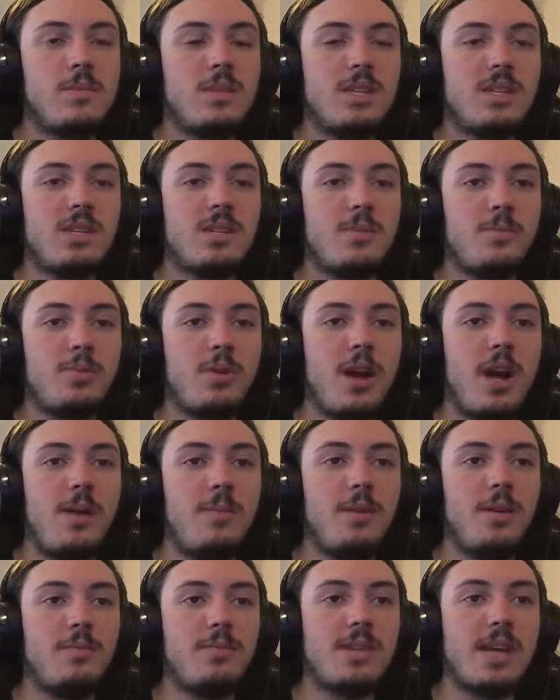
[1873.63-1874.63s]
This is a
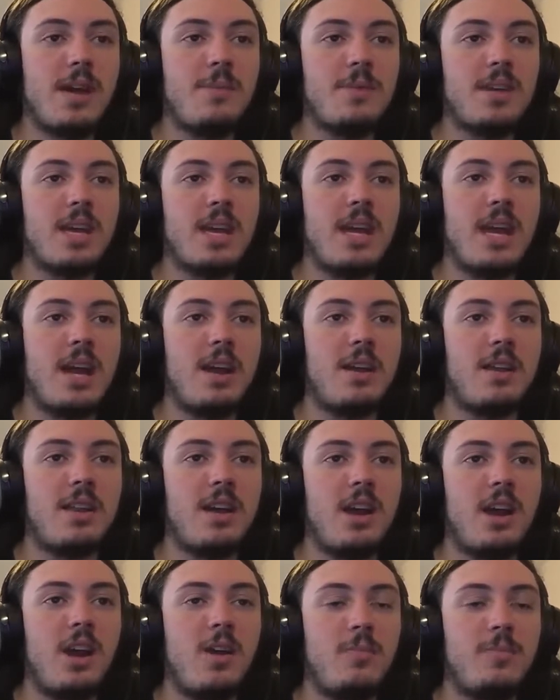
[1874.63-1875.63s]
problem. Time to get out of
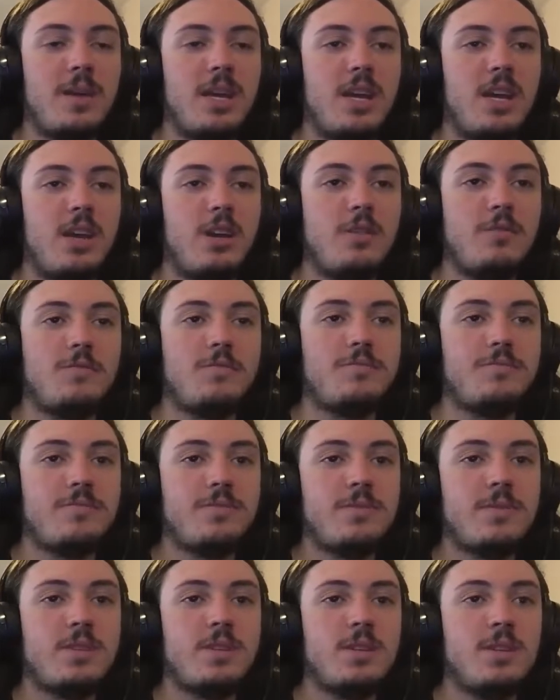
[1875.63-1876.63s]
there, Albedo.
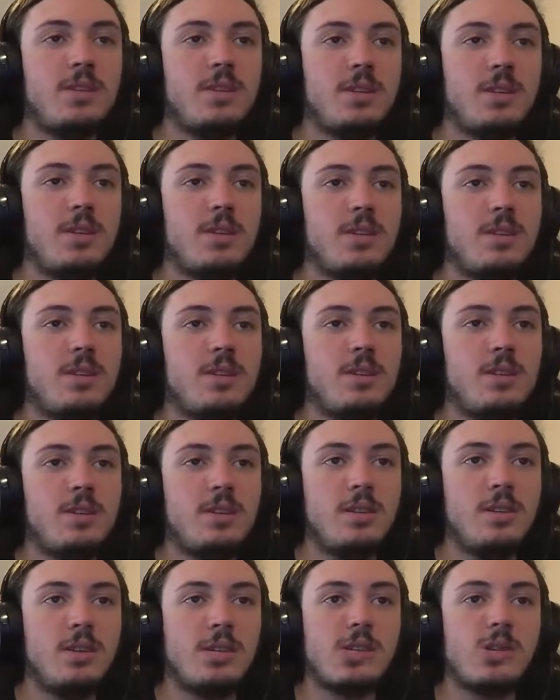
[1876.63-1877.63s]

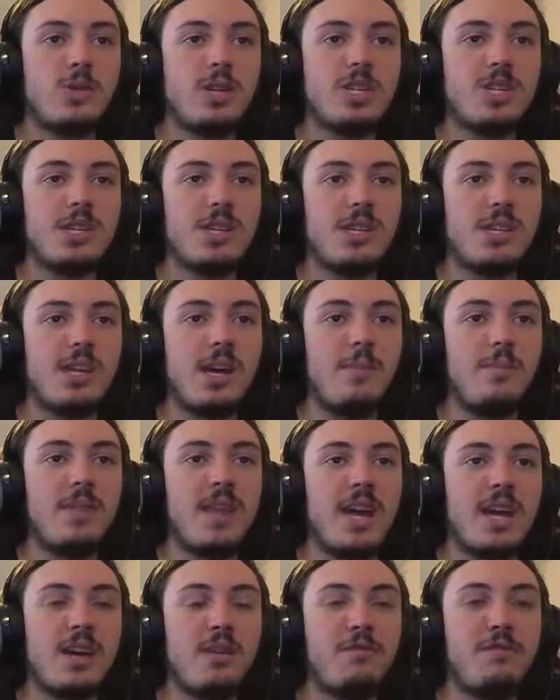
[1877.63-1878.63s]
Switch to something
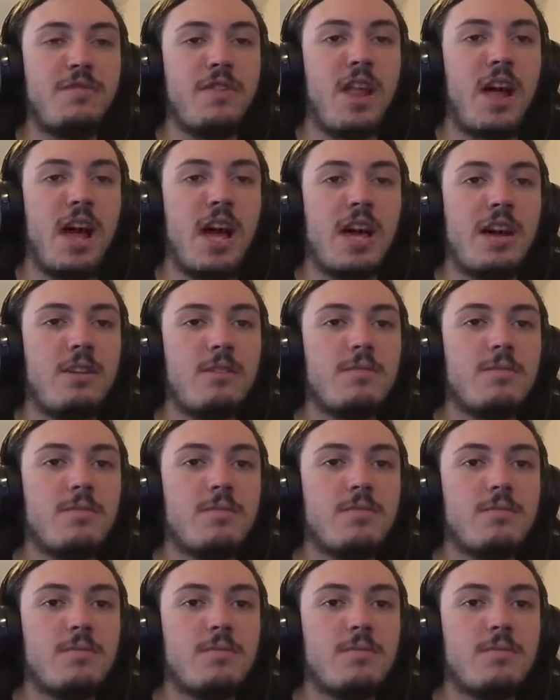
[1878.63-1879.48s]
that can fly.